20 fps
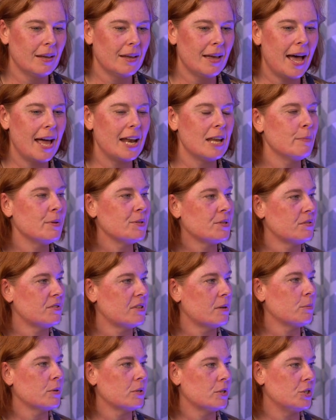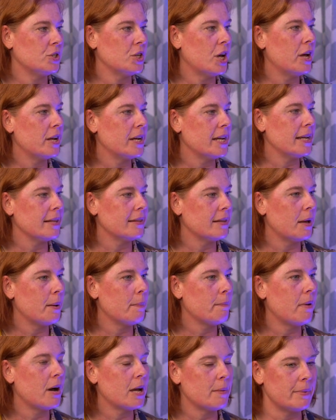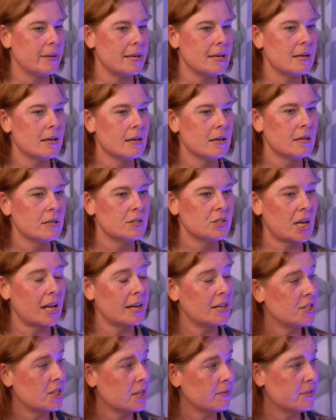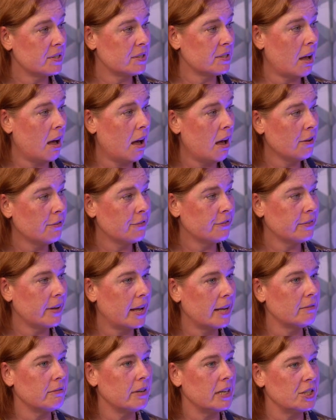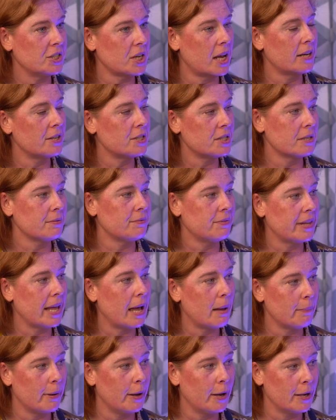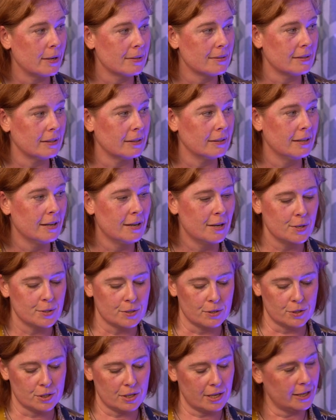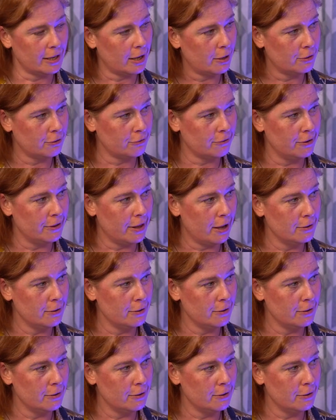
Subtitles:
elements of someone's journey that might be challenging for staff and really challenging for that person. So shall I go through those?